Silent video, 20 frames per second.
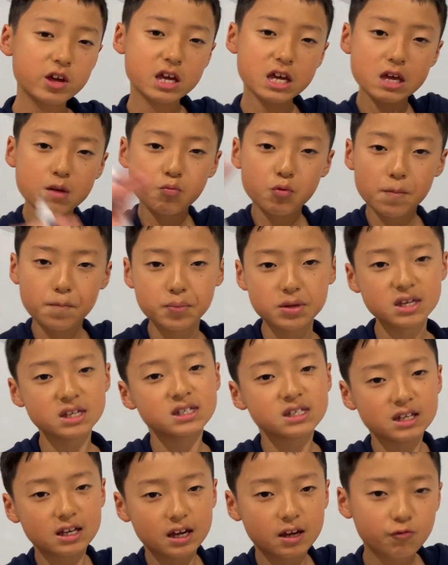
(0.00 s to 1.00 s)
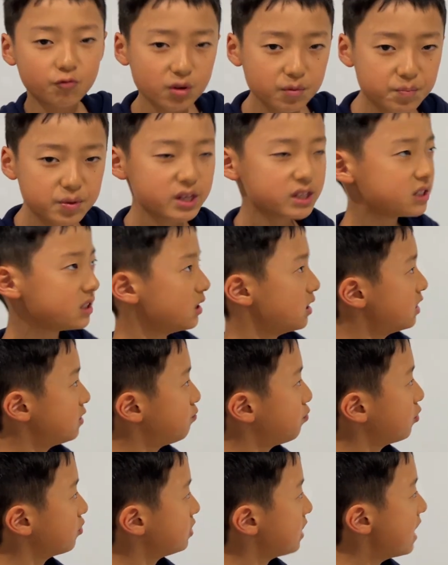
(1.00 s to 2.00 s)
we keep repeating and repeating this
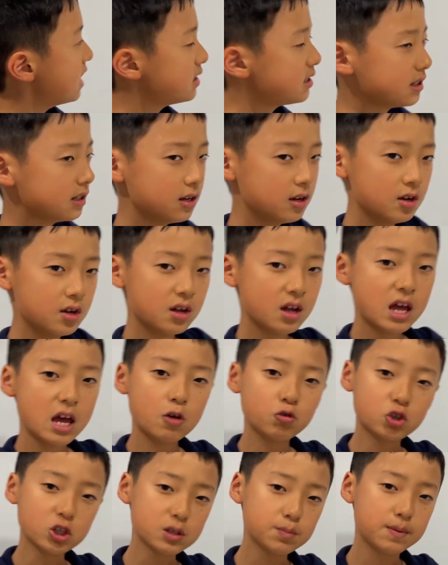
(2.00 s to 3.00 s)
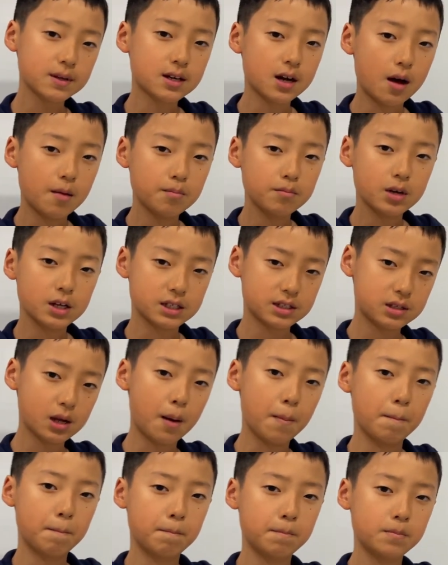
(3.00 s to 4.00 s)
process, it'll just become a
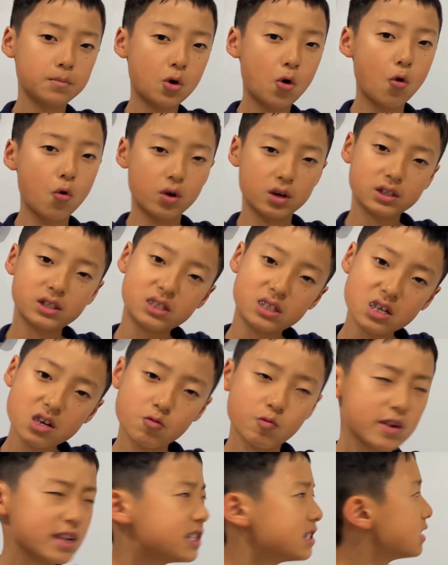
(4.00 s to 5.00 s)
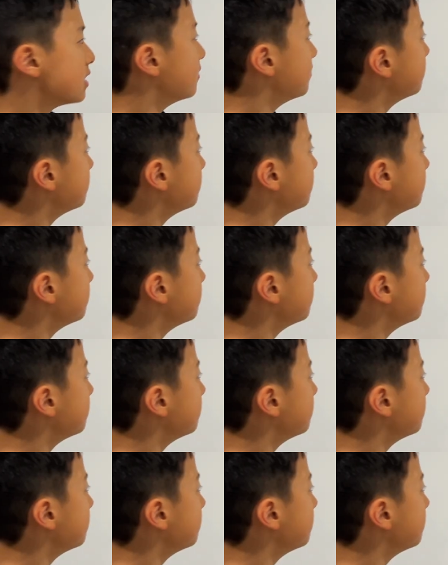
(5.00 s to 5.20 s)
sum or a series.